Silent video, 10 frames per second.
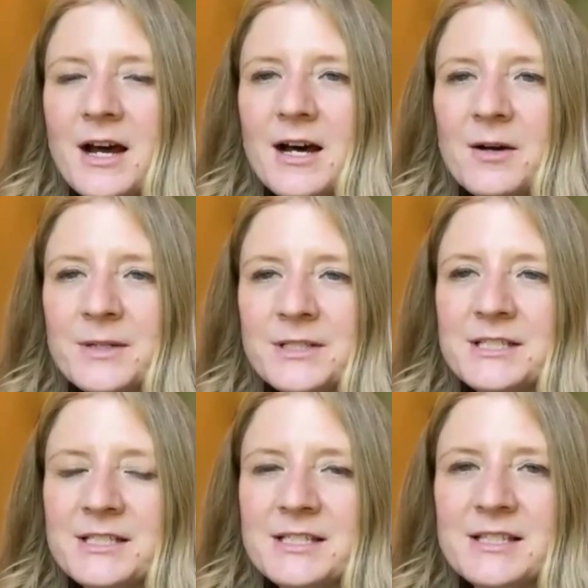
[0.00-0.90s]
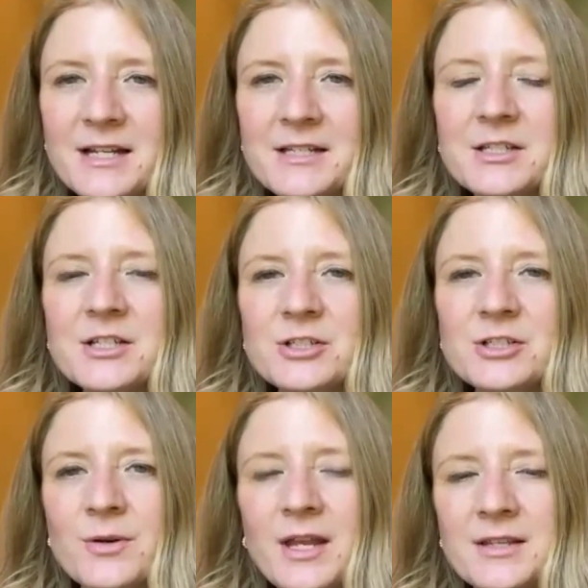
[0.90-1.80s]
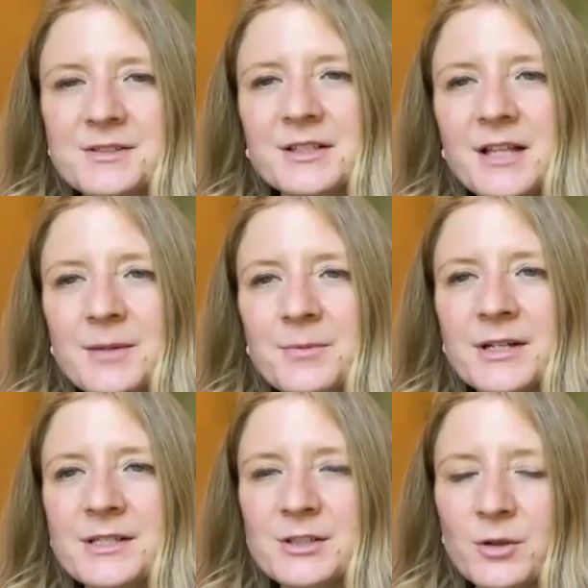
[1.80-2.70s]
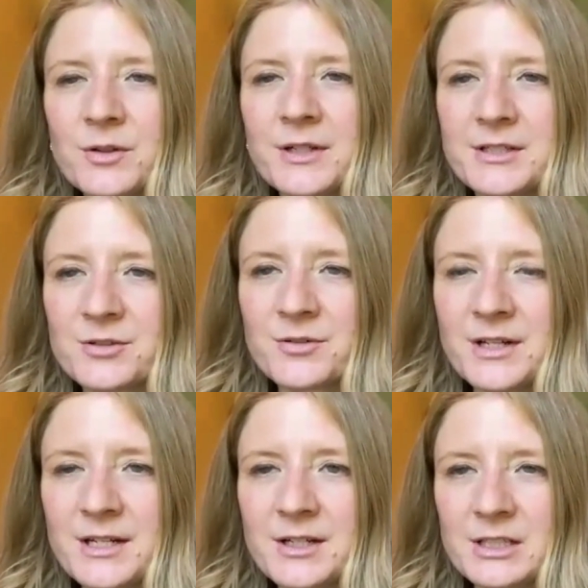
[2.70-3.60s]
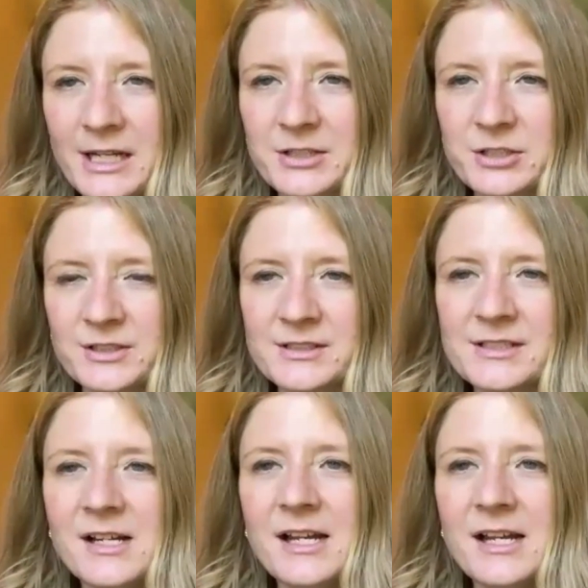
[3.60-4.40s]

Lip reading: which is designed to showcase the library's local history collections